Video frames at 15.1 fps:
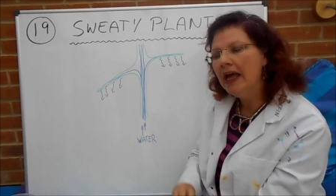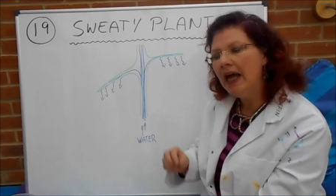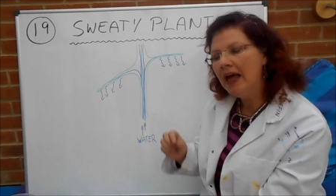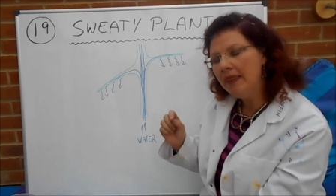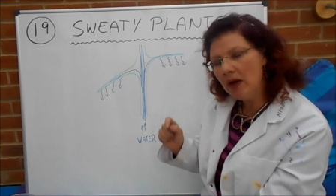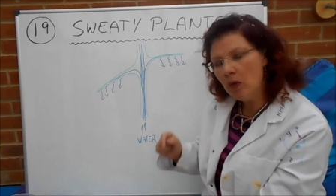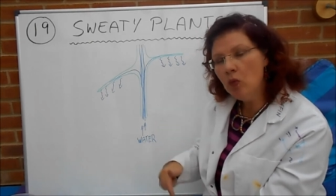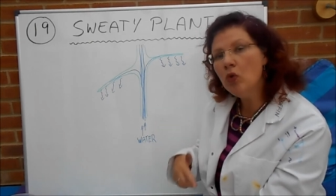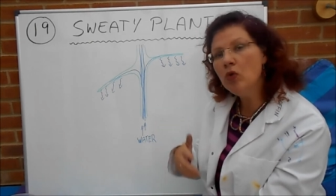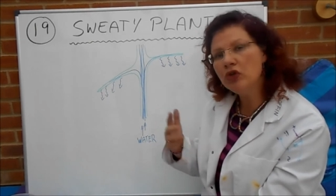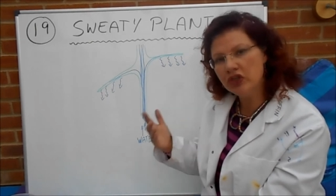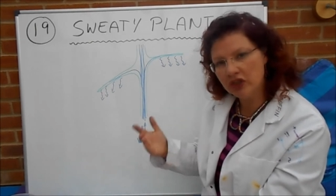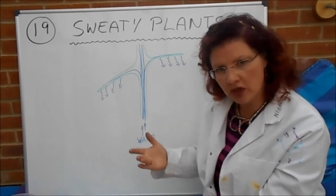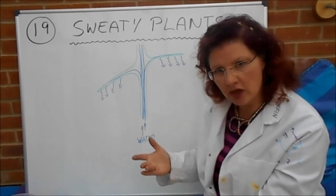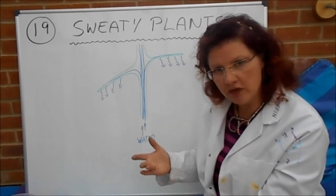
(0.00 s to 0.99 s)
And that
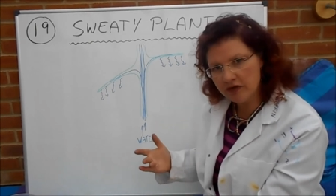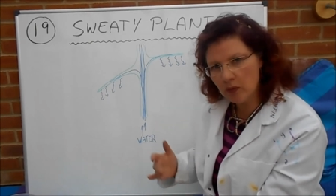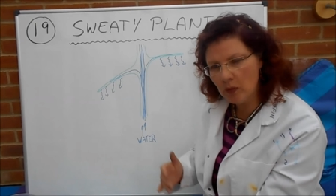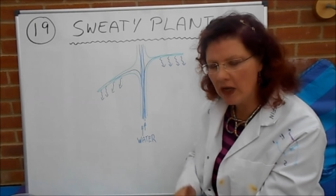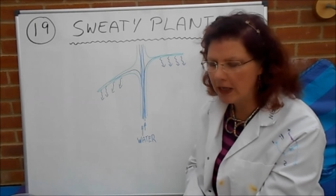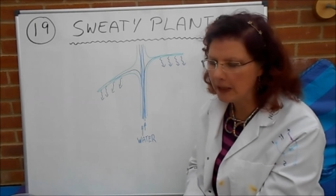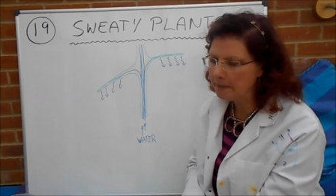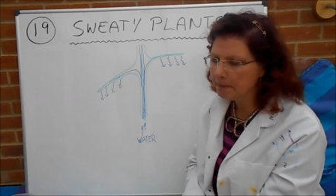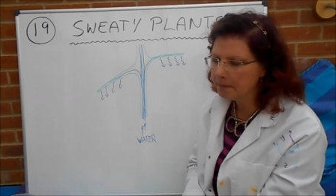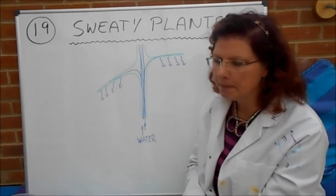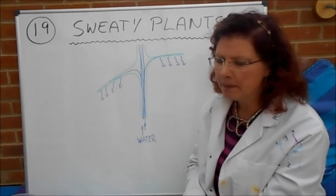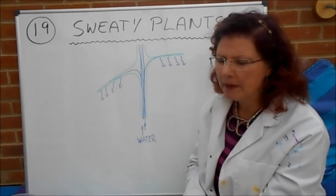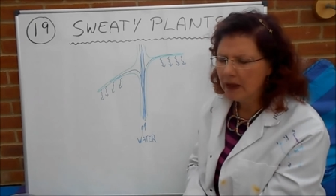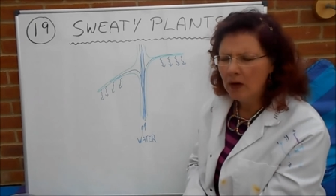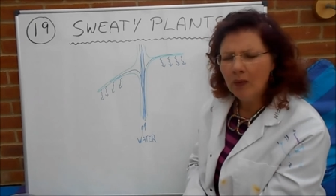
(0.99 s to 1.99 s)
water goes away.
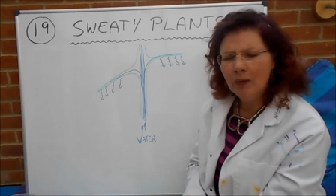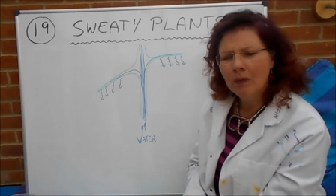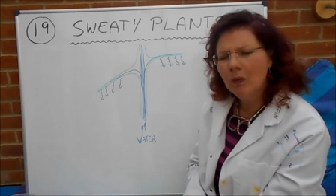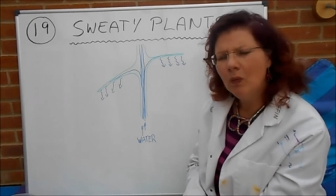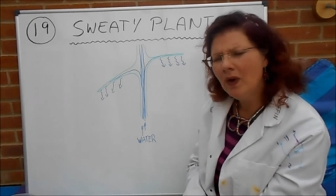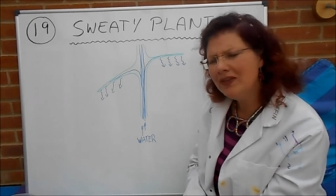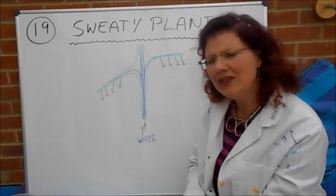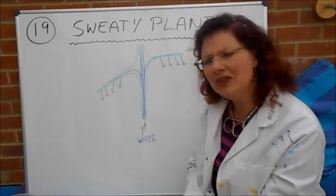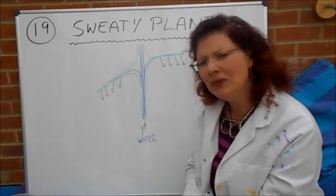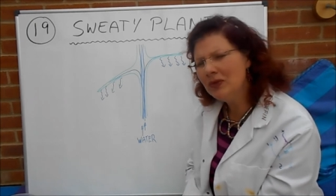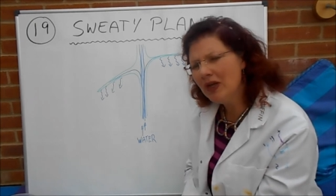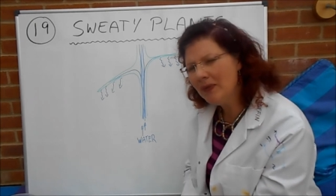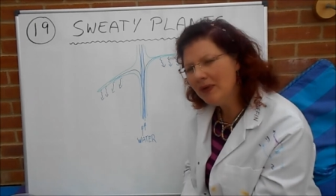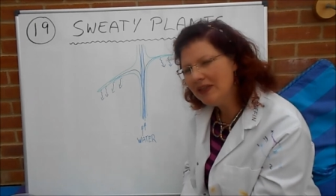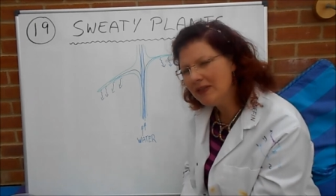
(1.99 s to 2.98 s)
Where's it all
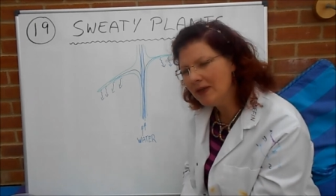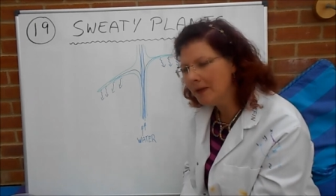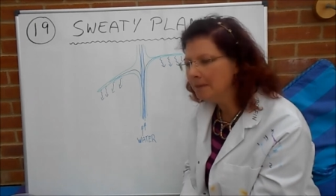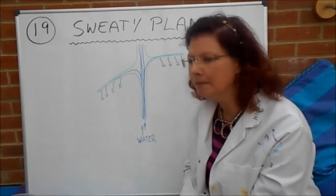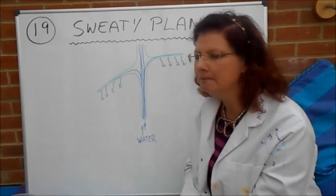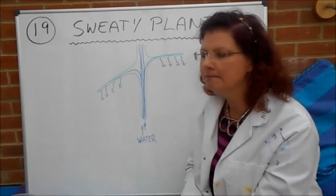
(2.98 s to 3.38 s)
going to?